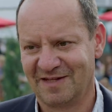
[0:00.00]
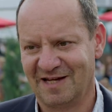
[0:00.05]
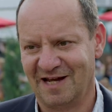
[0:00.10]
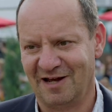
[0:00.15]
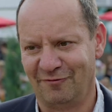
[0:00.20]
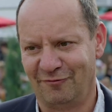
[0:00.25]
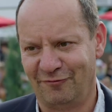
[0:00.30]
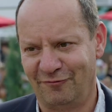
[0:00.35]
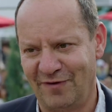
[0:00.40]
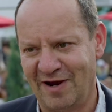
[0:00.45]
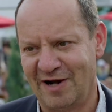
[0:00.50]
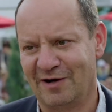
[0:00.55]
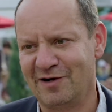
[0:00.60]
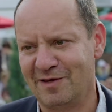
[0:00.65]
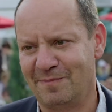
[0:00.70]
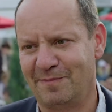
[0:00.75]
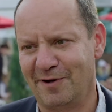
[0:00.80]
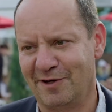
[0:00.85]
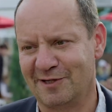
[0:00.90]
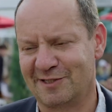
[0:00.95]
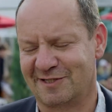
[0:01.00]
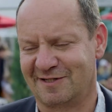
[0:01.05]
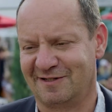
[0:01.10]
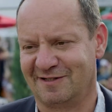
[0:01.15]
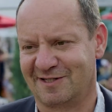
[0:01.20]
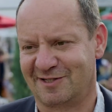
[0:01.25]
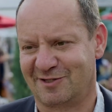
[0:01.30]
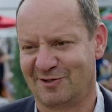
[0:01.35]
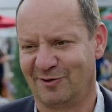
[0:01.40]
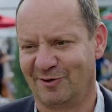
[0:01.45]
a very
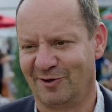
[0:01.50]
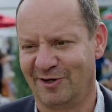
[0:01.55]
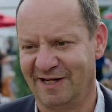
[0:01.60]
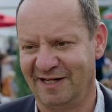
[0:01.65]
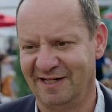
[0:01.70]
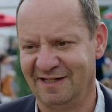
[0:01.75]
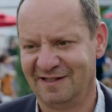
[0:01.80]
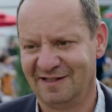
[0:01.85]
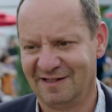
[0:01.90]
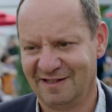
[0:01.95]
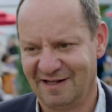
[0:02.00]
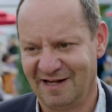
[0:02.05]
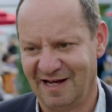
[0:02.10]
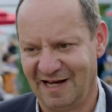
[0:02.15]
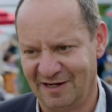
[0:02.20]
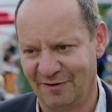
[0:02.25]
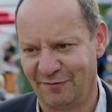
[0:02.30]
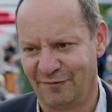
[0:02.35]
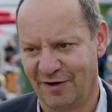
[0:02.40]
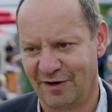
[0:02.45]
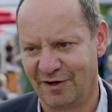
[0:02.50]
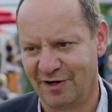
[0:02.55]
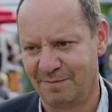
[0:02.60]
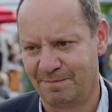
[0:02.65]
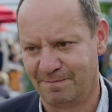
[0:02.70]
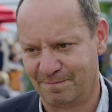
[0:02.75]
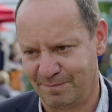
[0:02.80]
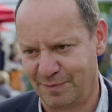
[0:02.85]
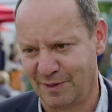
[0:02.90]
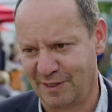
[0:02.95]
personal story and a very
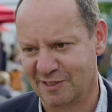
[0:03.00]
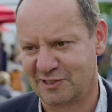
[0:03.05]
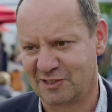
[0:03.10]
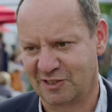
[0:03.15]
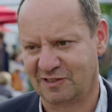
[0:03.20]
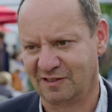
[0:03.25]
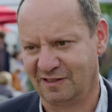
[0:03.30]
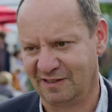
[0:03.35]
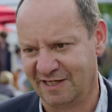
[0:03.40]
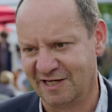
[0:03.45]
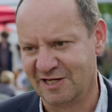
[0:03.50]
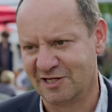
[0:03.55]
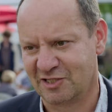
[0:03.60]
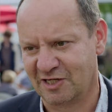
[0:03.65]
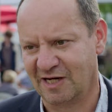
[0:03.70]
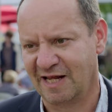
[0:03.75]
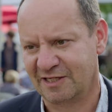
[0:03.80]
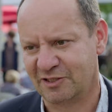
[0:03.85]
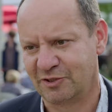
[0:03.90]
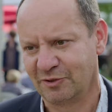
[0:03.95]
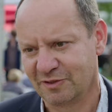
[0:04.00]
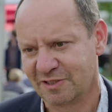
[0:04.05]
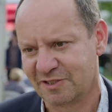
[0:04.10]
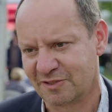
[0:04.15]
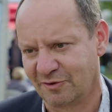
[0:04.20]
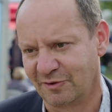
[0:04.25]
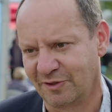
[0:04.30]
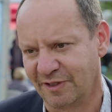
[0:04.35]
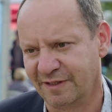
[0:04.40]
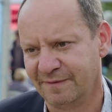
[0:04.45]
political and intellectual
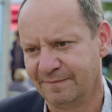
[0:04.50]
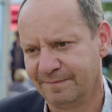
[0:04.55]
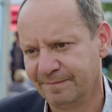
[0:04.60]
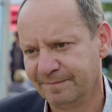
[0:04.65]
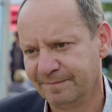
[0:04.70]
story.